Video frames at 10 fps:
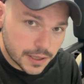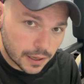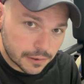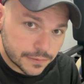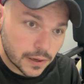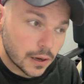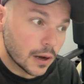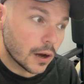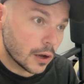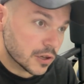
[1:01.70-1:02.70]
off.
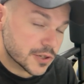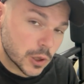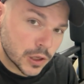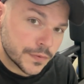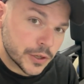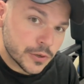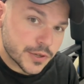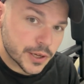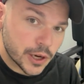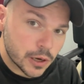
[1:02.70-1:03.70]
Also, if you use
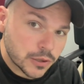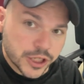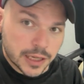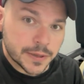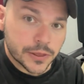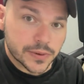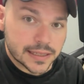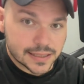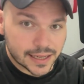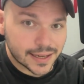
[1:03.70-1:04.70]
the code
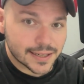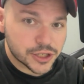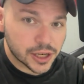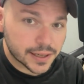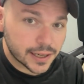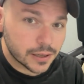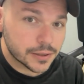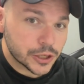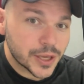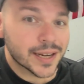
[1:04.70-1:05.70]
JB310 at
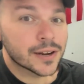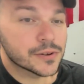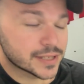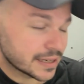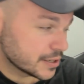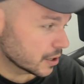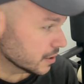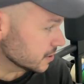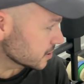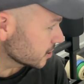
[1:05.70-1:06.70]
checkout, you get another $10.
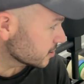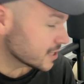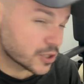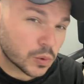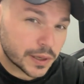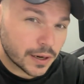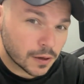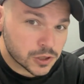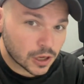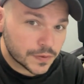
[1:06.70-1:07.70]
So that's
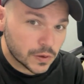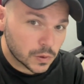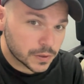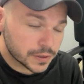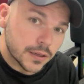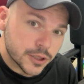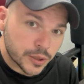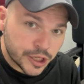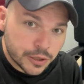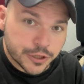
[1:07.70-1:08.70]
$20 off your order. So a
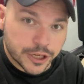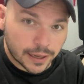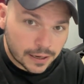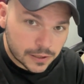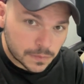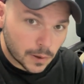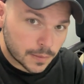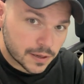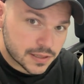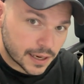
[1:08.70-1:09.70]
huge shout out to
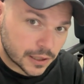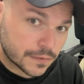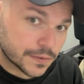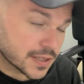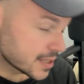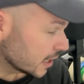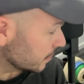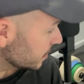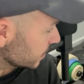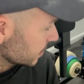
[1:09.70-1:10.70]
Barbell Standard for sending
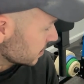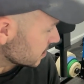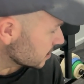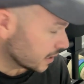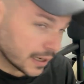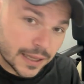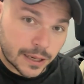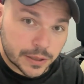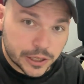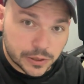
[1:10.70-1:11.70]
me this and
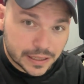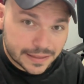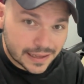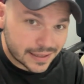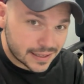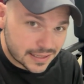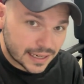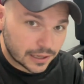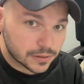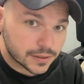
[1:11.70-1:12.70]
allowing you to get that
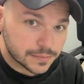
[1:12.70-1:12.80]
discount.